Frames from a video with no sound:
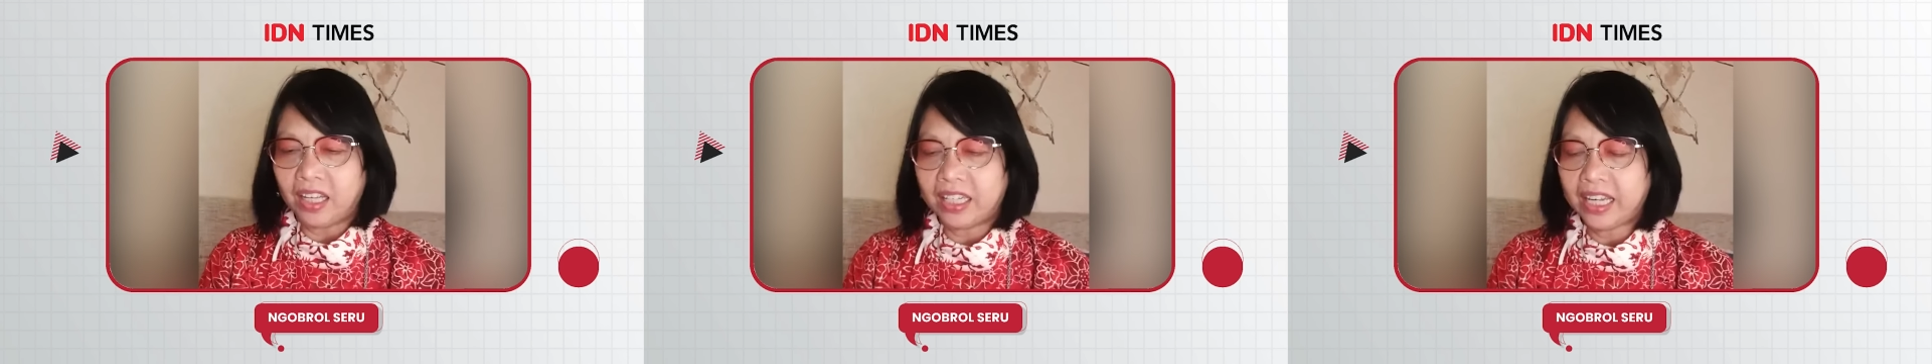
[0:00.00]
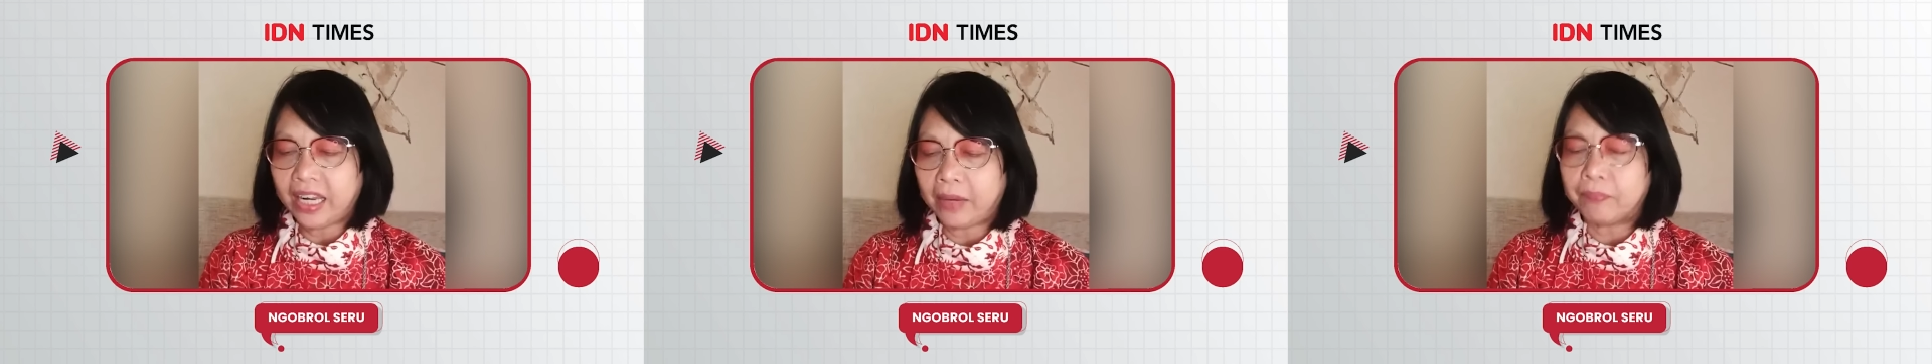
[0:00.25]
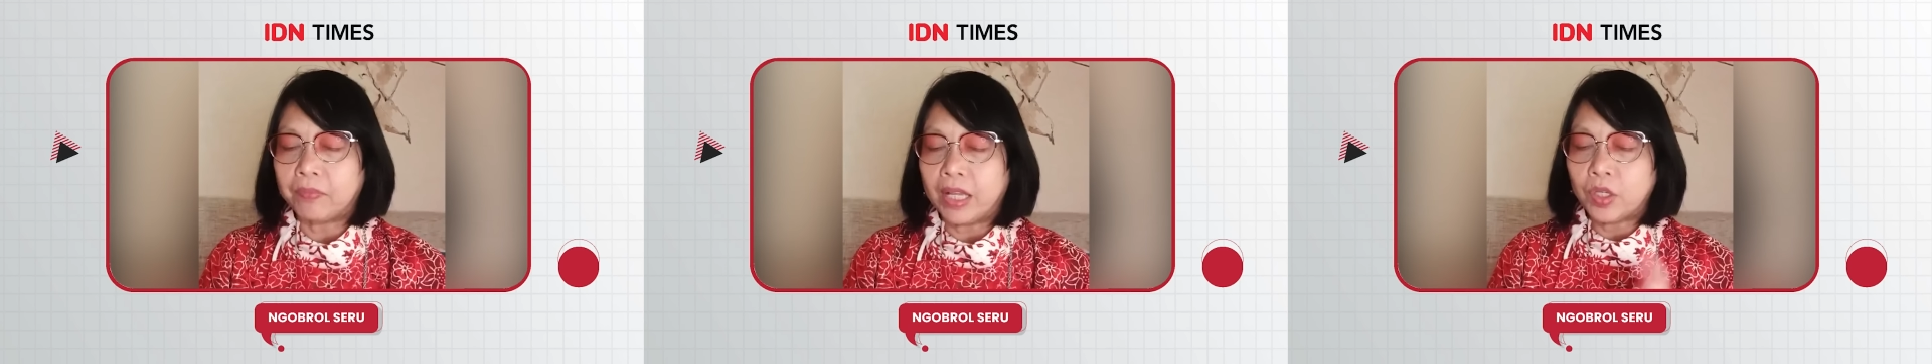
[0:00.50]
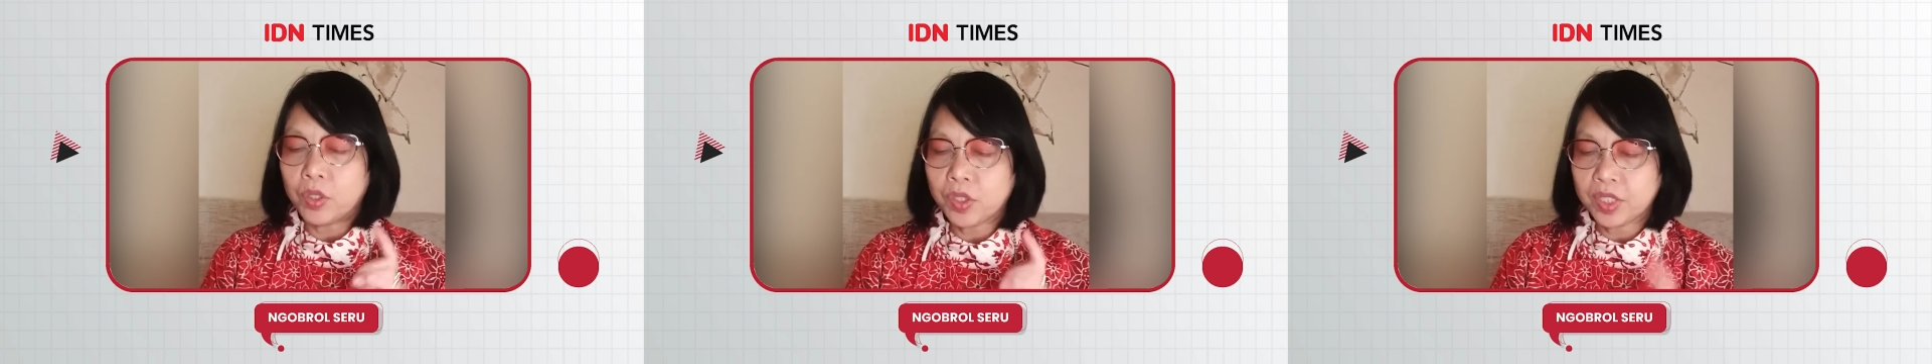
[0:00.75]
Okay,
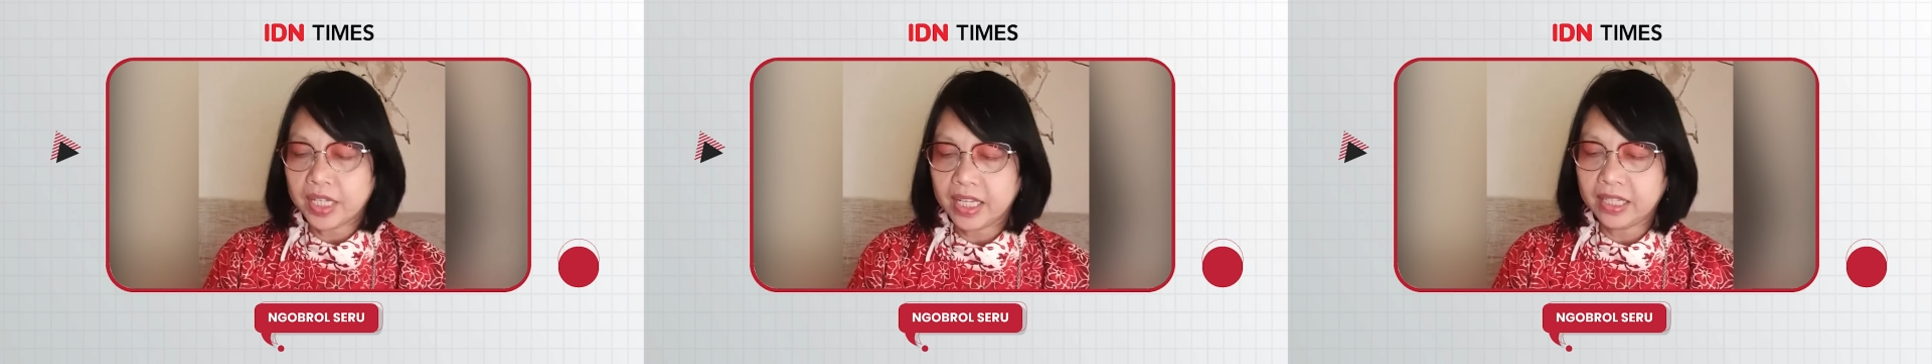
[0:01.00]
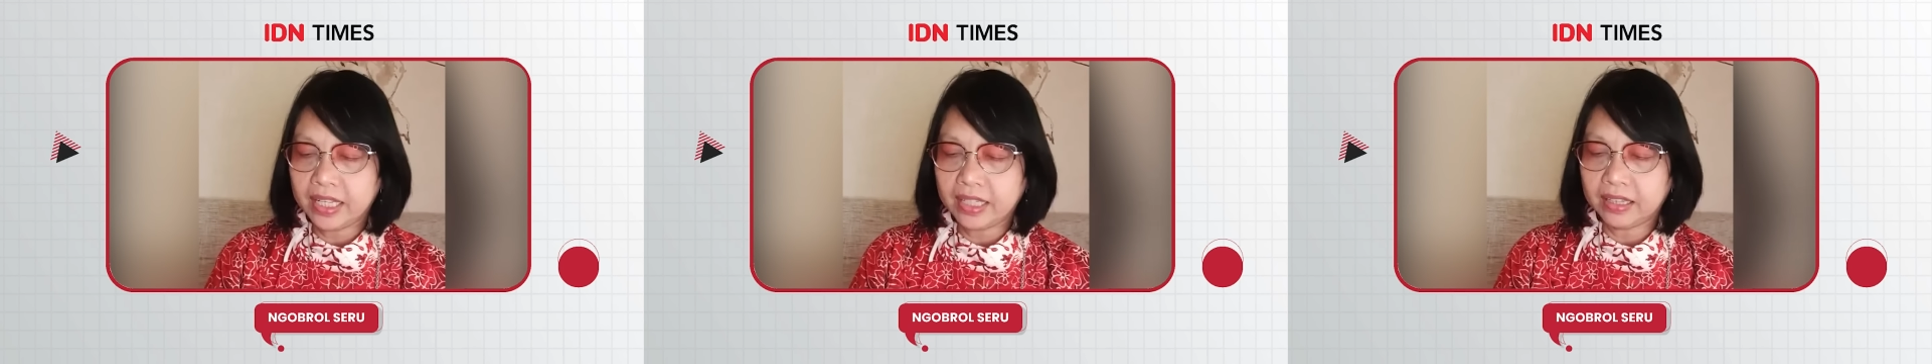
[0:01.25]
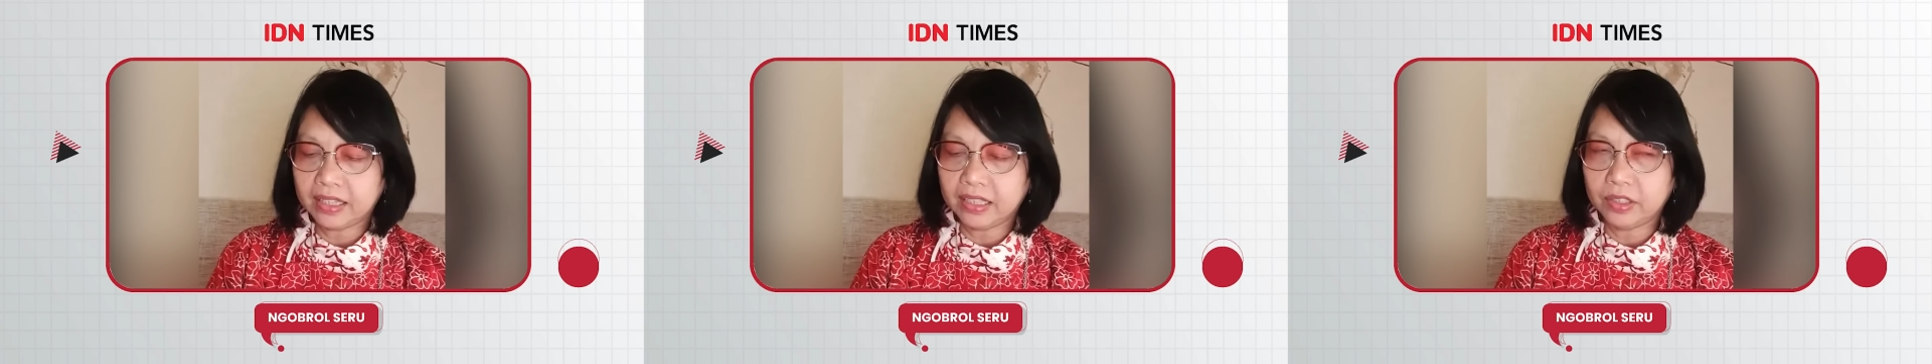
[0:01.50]
you said that,